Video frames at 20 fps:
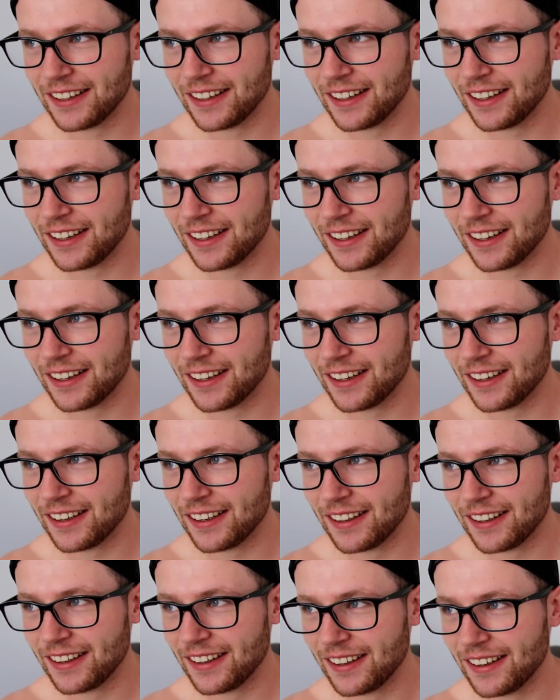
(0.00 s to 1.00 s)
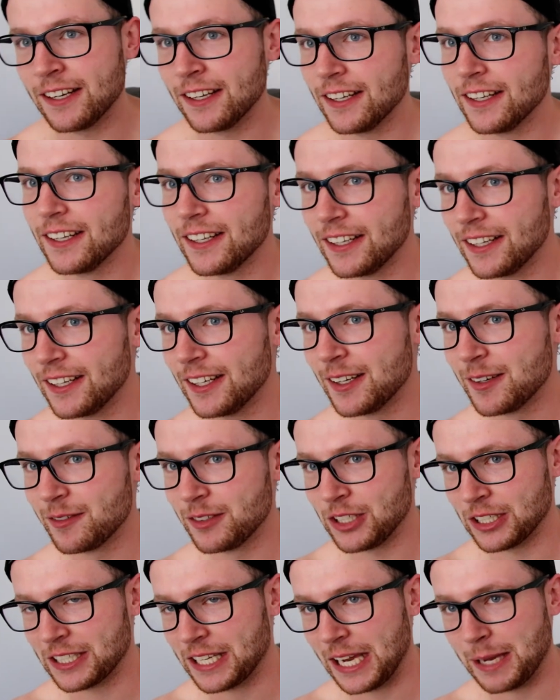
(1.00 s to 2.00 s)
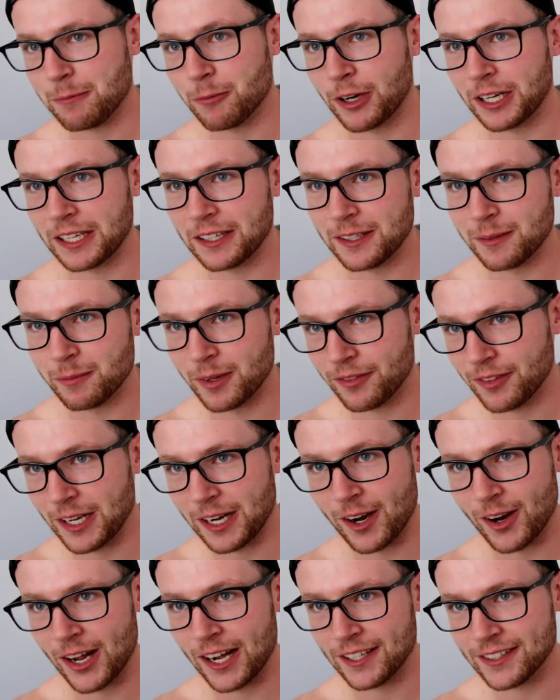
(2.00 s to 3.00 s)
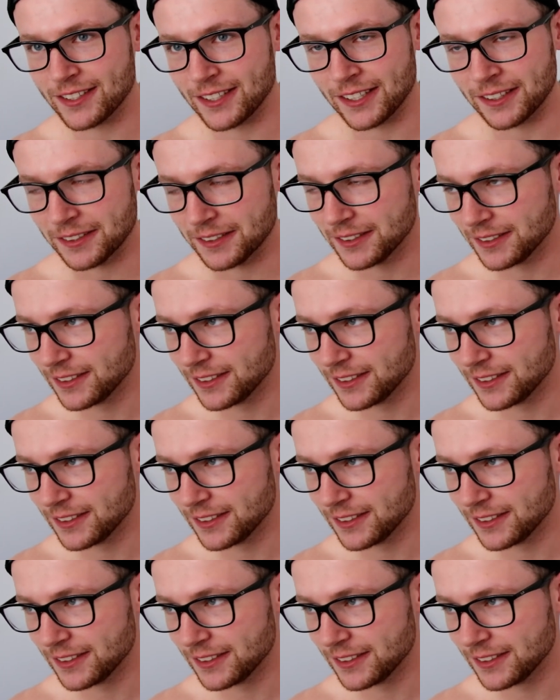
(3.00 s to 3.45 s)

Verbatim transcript: Um. Just keep ringing them if they don't answer.